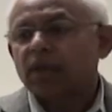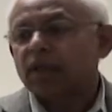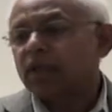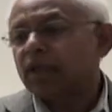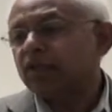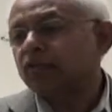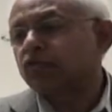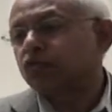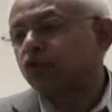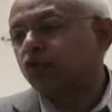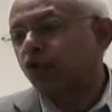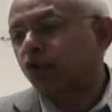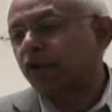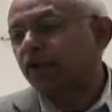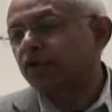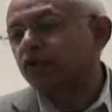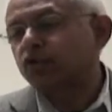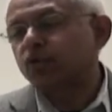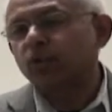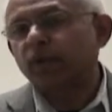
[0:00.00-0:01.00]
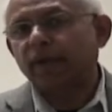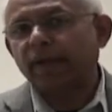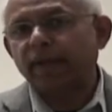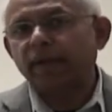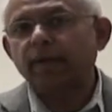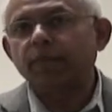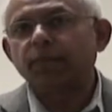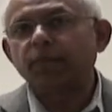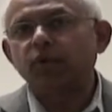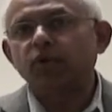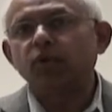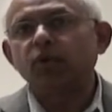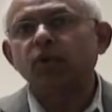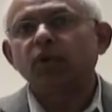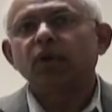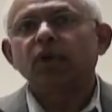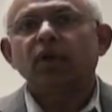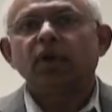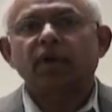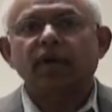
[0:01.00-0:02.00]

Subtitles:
is going to help you